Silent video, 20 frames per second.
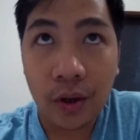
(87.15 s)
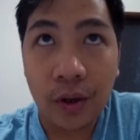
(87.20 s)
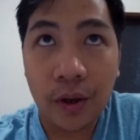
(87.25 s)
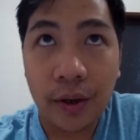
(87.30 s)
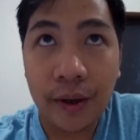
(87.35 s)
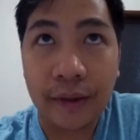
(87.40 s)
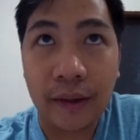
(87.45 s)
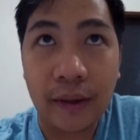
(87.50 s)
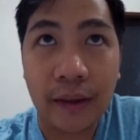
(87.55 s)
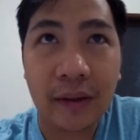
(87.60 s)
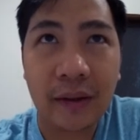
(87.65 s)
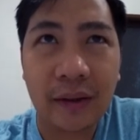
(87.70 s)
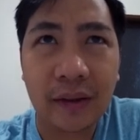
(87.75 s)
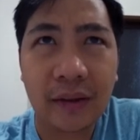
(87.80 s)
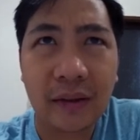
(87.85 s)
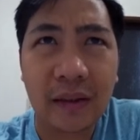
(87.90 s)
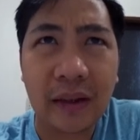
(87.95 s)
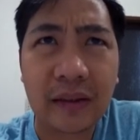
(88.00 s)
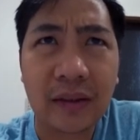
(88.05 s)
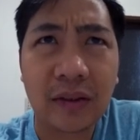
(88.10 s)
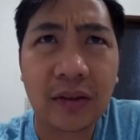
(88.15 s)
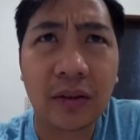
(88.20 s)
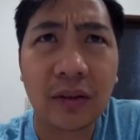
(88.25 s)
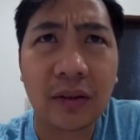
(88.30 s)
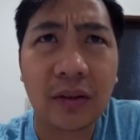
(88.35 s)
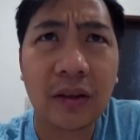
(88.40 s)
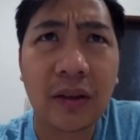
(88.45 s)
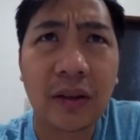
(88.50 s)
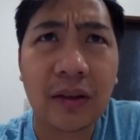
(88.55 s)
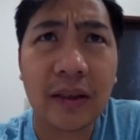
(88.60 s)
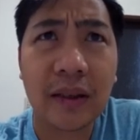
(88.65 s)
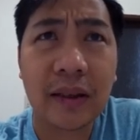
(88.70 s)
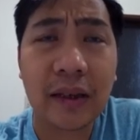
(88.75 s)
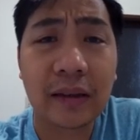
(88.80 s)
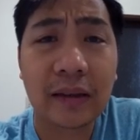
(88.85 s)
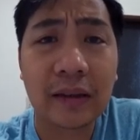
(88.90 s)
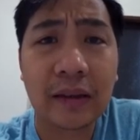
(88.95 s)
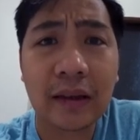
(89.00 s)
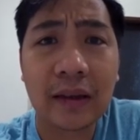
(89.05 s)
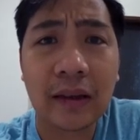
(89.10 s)
I think that's on the
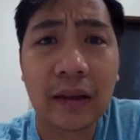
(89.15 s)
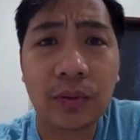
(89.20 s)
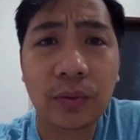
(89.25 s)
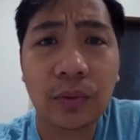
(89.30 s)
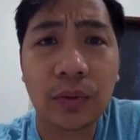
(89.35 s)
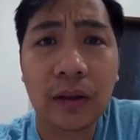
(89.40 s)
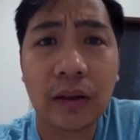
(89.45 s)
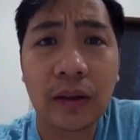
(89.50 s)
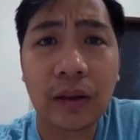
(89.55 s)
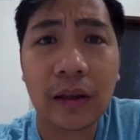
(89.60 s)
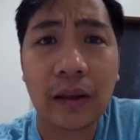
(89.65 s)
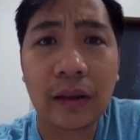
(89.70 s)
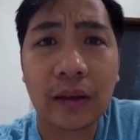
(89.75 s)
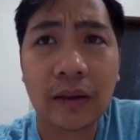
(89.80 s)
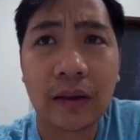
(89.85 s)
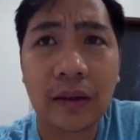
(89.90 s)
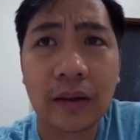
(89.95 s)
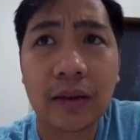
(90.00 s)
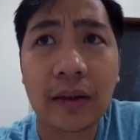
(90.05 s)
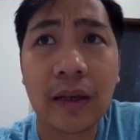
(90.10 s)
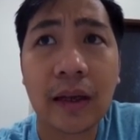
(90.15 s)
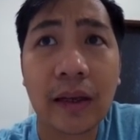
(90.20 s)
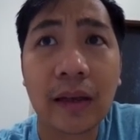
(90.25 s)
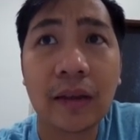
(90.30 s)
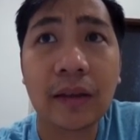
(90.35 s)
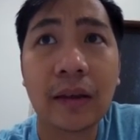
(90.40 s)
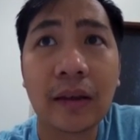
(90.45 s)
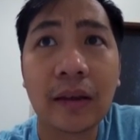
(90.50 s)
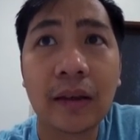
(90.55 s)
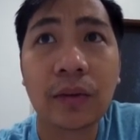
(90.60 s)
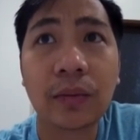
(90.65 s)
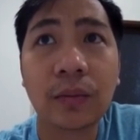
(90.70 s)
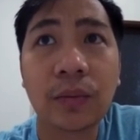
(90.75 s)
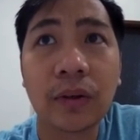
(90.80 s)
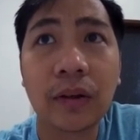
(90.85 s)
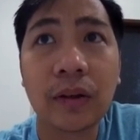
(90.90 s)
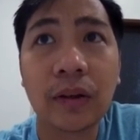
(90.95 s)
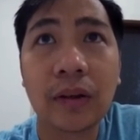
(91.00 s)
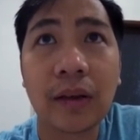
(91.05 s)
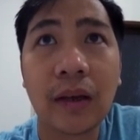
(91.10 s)
second day that we
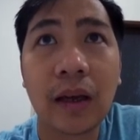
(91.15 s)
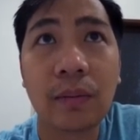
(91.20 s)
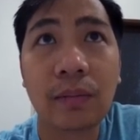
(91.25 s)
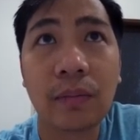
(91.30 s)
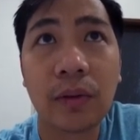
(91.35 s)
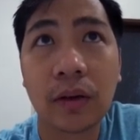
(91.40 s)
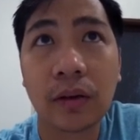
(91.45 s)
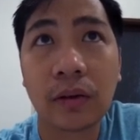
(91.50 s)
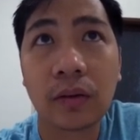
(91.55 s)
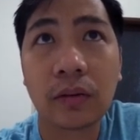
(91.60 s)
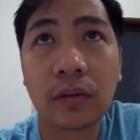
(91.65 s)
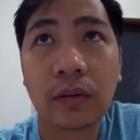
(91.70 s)
came here.